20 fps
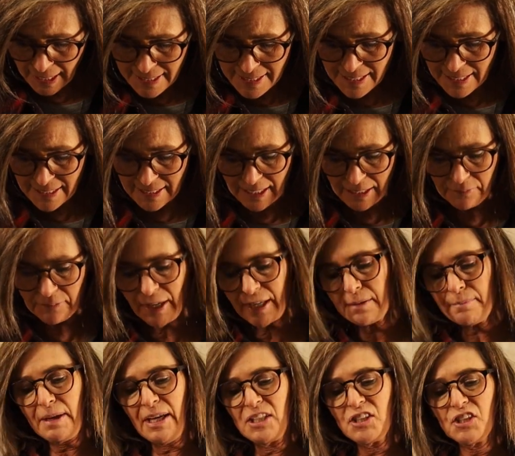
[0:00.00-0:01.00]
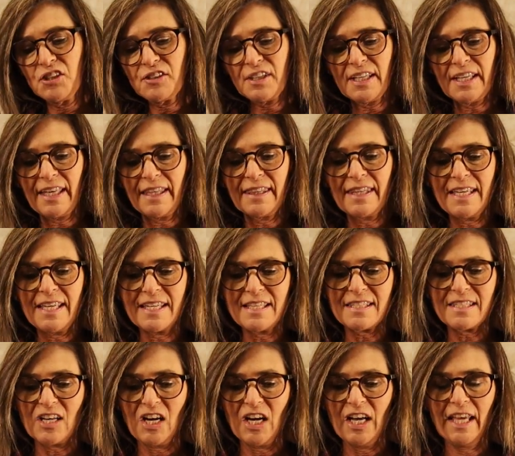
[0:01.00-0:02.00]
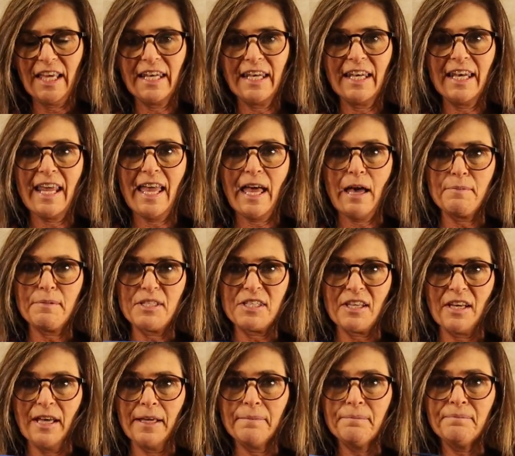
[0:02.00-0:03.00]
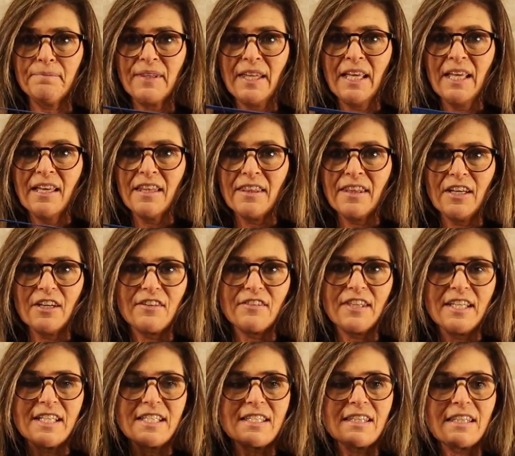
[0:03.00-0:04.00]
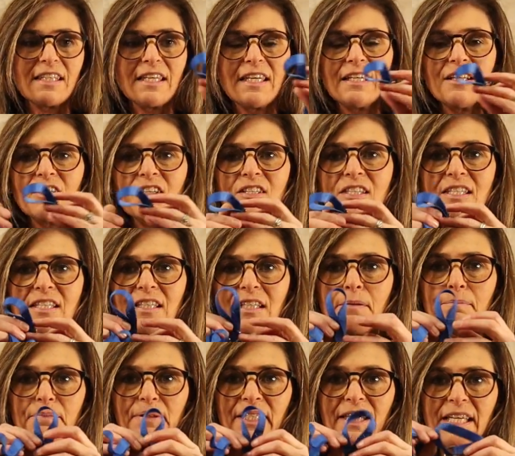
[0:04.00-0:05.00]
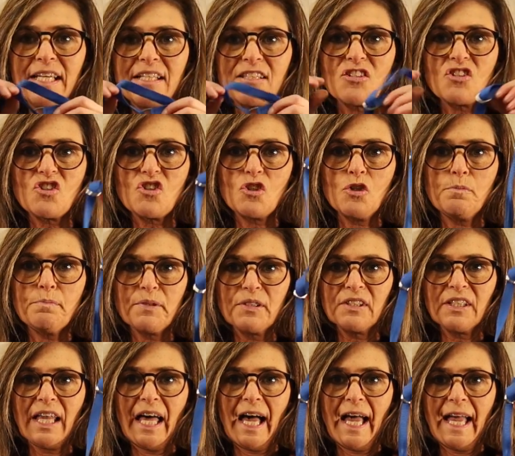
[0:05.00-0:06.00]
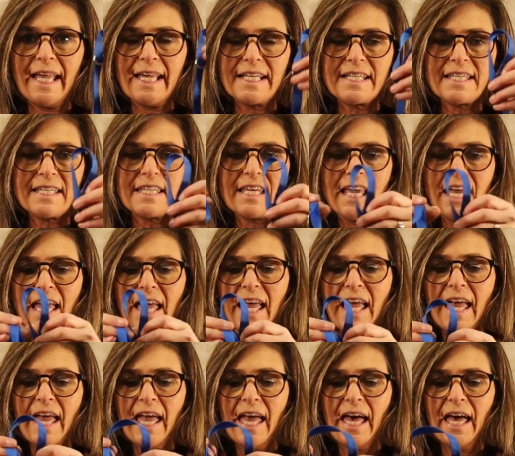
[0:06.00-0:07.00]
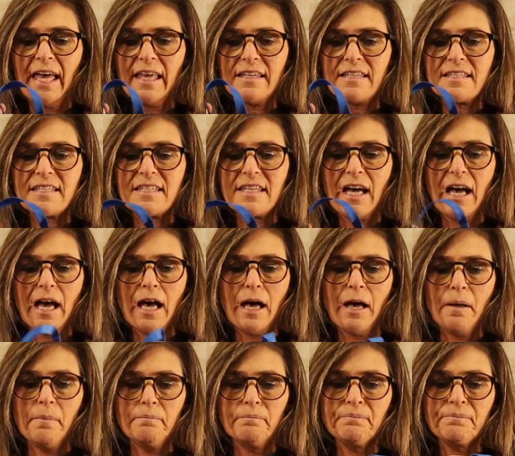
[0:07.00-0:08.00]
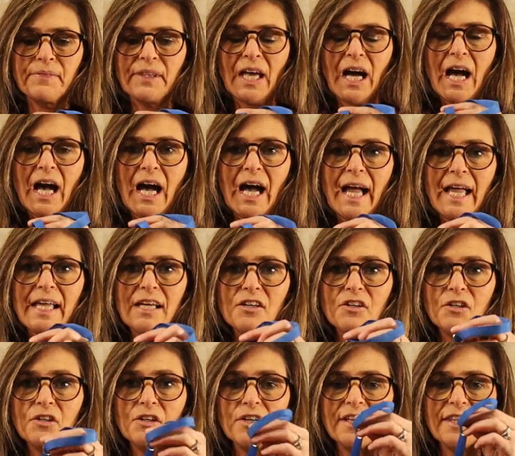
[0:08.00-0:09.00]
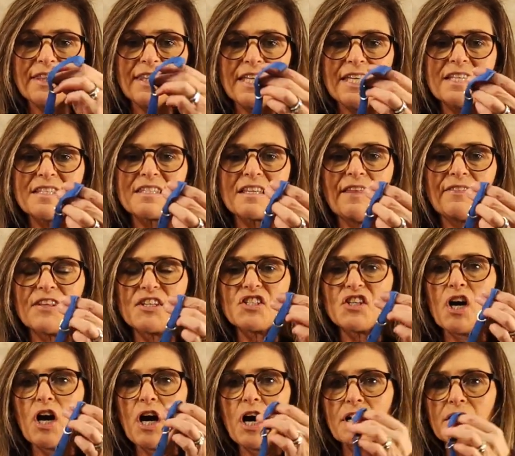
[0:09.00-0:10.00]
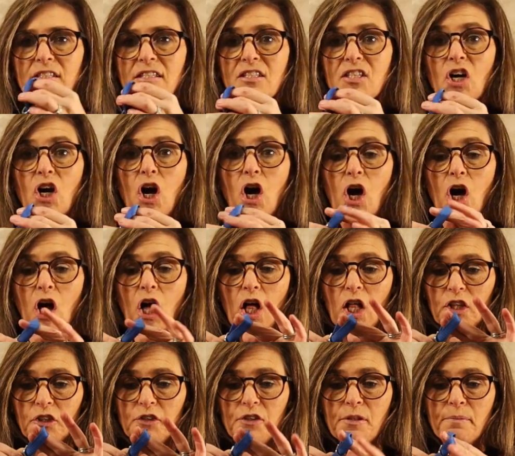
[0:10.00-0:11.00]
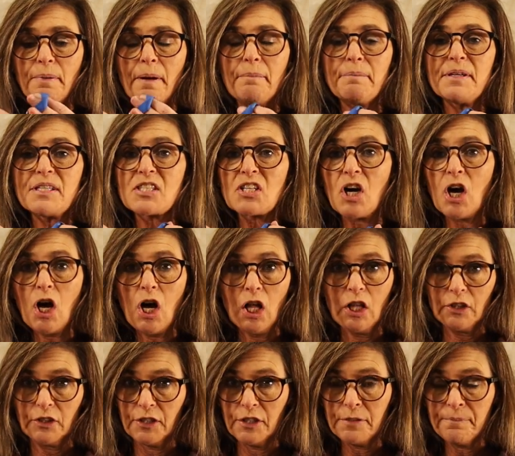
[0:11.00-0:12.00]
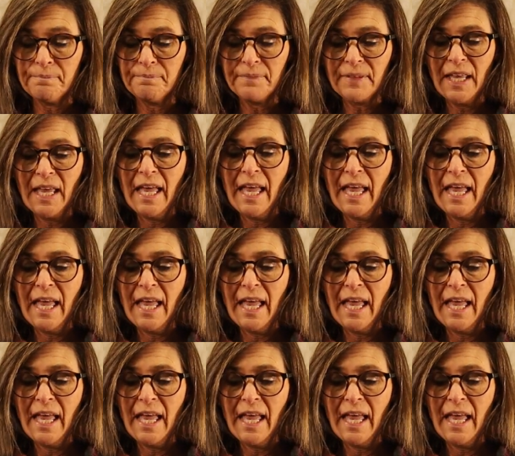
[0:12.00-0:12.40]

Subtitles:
next thing that I recommend, you can get these on Amazon. They're these little slip leads, super light, and I hook these on the dog's collar, the puppy's collar.